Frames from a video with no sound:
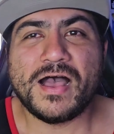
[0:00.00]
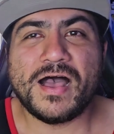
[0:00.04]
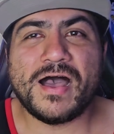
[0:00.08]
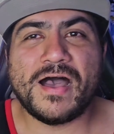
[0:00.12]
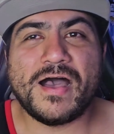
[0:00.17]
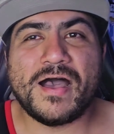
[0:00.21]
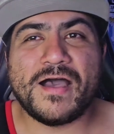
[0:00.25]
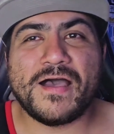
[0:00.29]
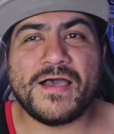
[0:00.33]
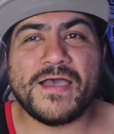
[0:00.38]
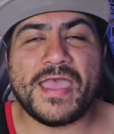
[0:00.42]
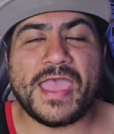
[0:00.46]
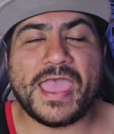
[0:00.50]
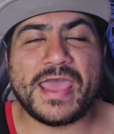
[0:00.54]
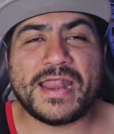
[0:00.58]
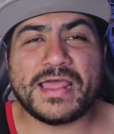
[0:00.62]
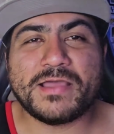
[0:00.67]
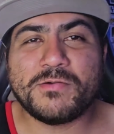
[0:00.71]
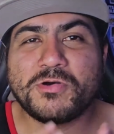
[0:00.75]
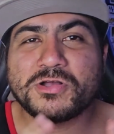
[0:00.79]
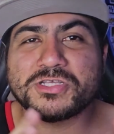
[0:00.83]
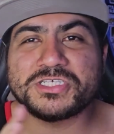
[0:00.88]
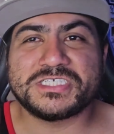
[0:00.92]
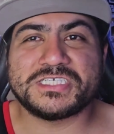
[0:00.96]
And
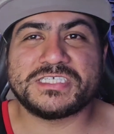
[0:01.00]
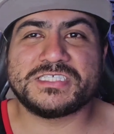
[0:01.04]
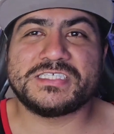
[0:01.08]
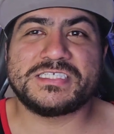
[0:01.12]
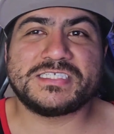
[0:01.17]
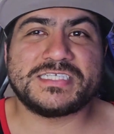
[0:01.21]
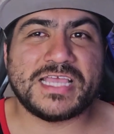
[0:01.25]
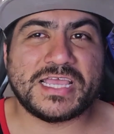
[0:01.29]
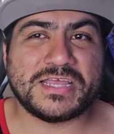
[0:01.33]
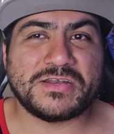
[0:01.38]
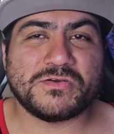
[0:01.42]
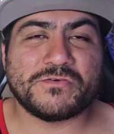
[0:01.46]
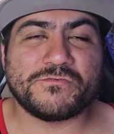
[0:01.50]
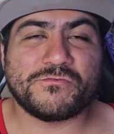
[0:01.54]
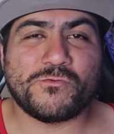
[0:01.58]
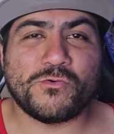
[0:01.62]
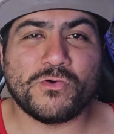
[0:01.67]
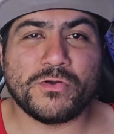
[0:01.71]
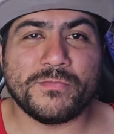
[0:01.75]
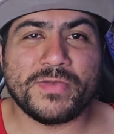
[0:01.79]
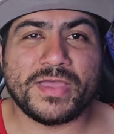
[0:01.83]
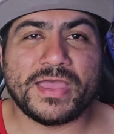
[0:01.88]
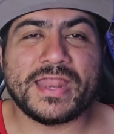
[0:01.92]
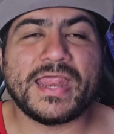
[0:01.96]
I watched this in standard
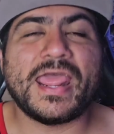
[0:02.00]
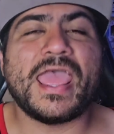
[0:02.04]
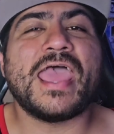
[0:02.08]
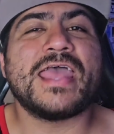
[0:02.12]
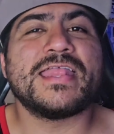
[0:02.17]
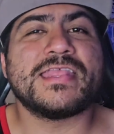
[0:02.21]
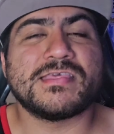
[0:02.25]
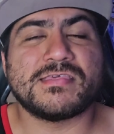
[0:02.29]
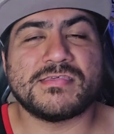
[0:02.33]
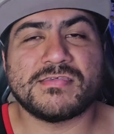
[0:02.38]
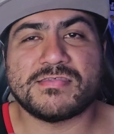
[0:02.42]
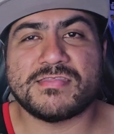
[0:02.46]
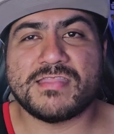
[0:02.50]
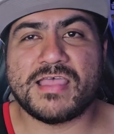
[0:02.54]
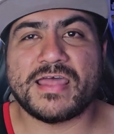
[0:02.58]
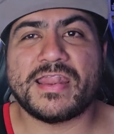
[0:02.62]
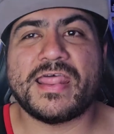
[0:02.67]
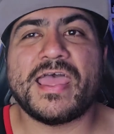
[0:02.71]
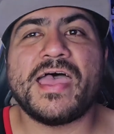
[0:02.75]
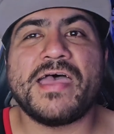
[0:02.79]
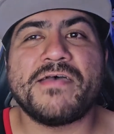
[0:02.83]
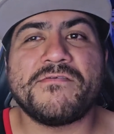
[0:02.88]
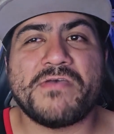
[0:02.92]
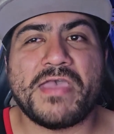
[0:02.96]
format, and this does
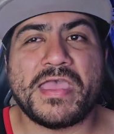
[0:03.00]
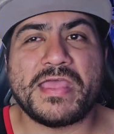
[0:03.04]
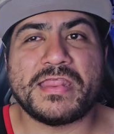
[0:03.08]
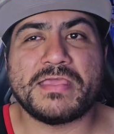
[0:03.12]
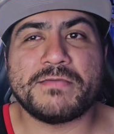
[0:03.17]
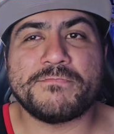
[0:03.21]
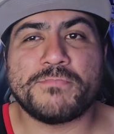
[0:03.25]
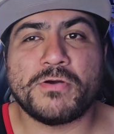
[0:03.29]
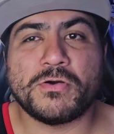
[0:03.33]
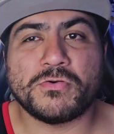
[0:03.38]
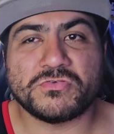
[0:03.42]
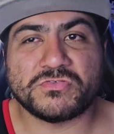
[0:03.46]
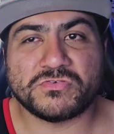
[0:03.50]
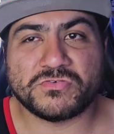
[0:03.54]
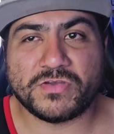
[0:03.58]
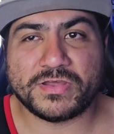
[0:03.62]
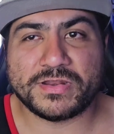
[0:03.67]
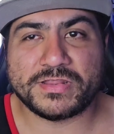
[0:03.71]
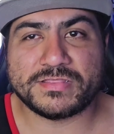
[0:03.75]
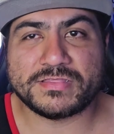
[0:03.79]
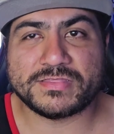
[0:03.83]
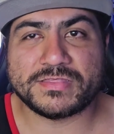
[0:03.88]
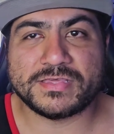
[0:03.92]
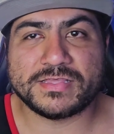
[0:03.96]
not have any
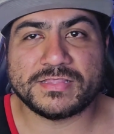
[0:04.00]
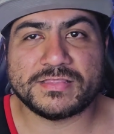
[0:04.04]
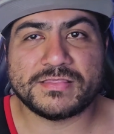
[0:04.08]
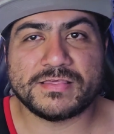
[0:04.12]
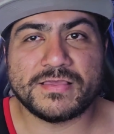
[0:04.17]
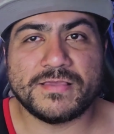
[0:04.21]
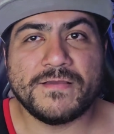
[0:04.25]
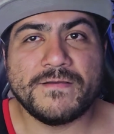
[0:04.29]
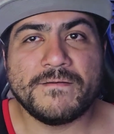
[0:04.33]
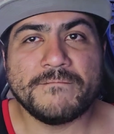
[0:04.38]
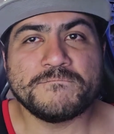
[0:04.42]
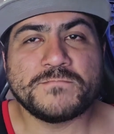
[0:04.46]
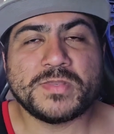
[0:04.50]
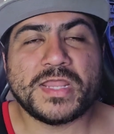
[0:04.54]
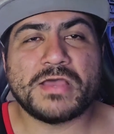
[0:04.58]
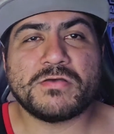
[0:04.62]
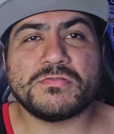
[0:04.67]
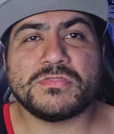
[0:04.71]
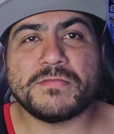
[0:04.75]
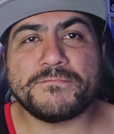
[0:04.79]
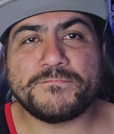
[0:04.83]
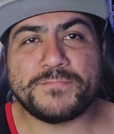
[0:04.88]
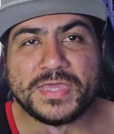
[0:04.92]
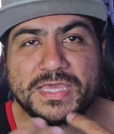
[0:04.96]
post-credit scenes.
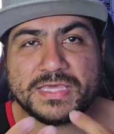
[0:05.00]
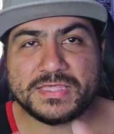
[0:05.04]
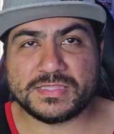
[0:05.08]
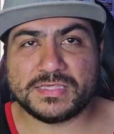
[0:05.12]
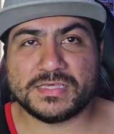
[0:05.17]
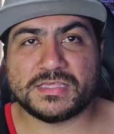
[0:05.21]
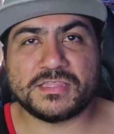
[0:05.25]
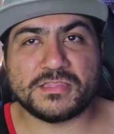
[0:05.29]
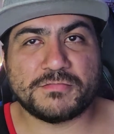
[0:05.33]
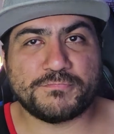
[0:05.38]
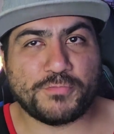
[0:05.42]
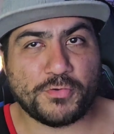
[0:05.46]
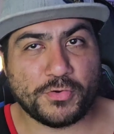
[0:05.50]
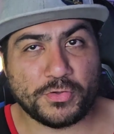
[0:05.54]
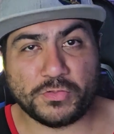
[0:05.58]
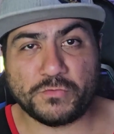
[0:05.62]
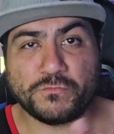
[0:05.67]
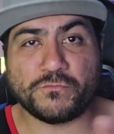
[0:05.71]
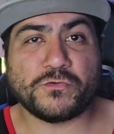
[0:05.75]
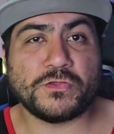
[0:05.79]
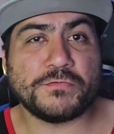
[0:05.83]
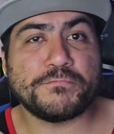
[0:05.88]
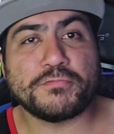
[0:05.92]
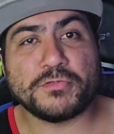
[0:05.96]
Now, the basic
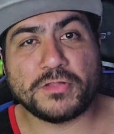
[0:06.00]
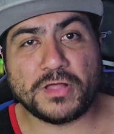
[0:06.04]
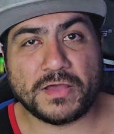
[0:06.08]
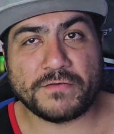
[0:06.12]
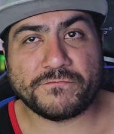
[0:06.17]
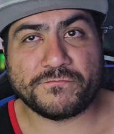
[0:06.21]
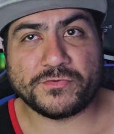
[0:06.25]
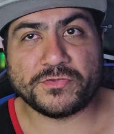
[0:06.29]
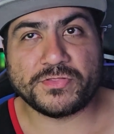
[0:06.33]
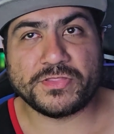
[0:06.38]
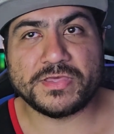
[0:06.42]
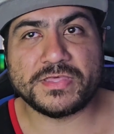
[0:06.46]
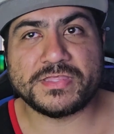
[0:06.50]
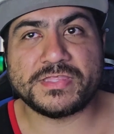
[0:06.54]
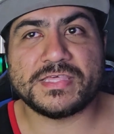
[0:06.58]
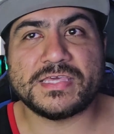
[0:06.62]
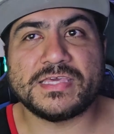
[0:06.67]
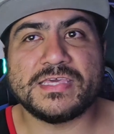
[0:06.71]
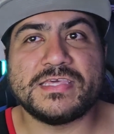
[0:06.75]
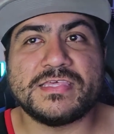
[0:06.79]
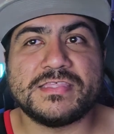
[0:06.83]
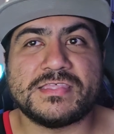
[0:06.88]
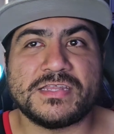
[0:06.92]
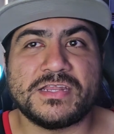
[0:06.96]
spoiler-free plot for this
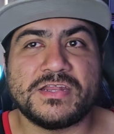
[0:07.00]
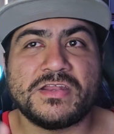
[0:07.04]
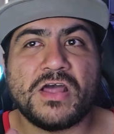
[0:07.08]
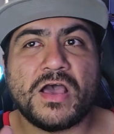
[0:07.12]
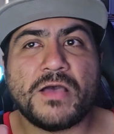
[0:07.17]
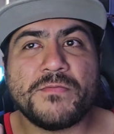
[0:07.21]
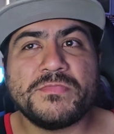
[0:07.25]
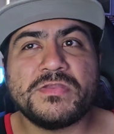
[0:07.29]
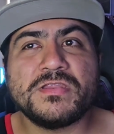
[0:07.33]
is an